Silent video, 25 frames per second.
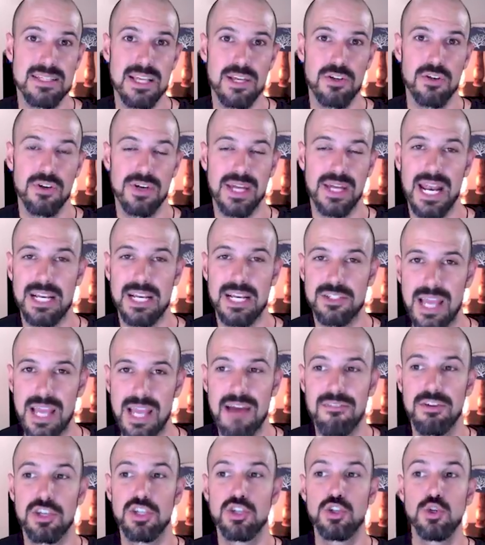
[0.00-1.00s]
that you can actually
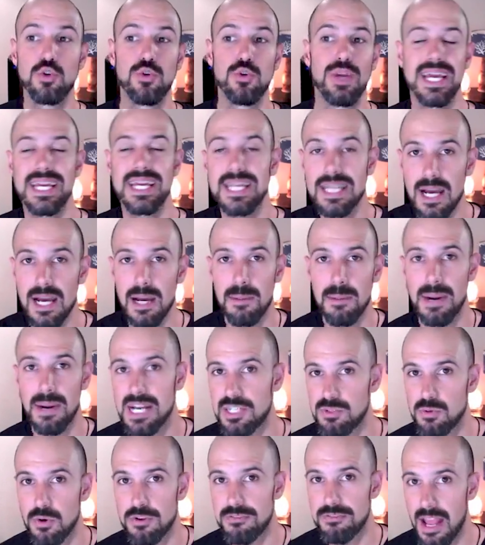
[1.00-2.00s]
have a unique
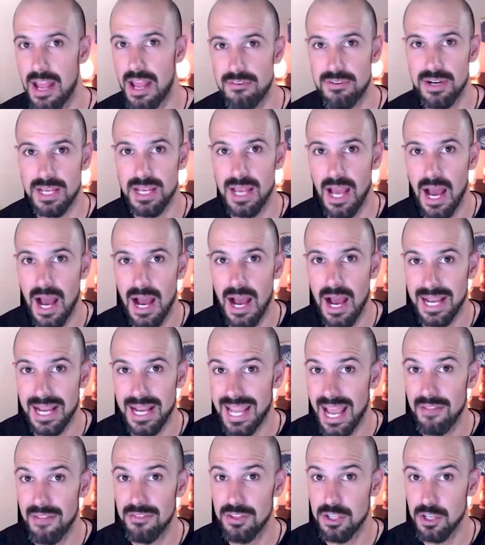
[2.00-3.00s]
password for every
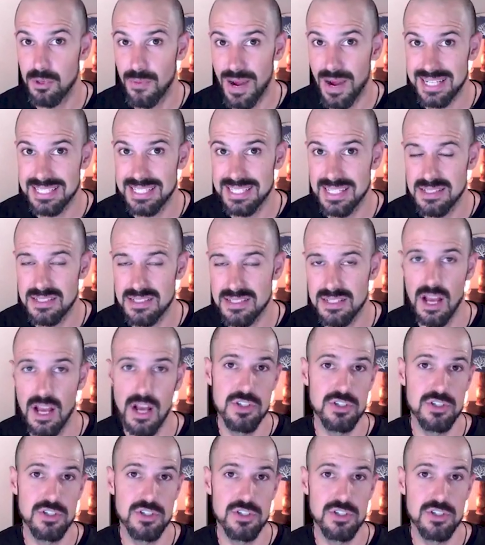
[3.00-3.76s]
account that you access.